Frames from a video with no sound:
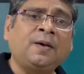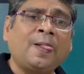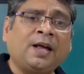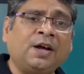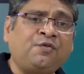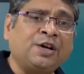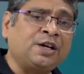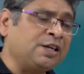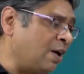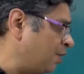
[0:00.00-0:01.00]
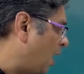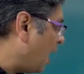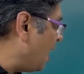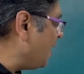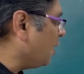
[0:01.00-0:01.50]
if it is have a
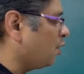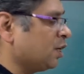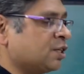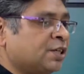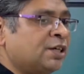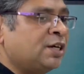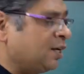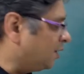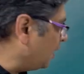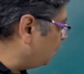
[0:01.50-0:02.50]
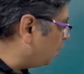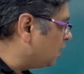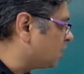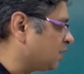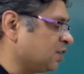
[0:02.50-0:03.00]
high accuracy, then your
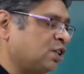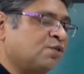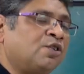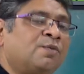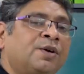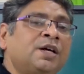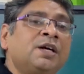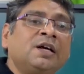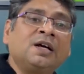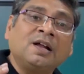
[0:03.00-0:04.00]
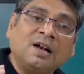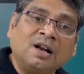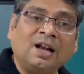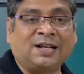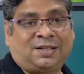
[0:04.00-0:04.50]
hysteresis will be
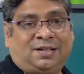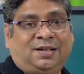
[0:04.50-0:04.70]
less,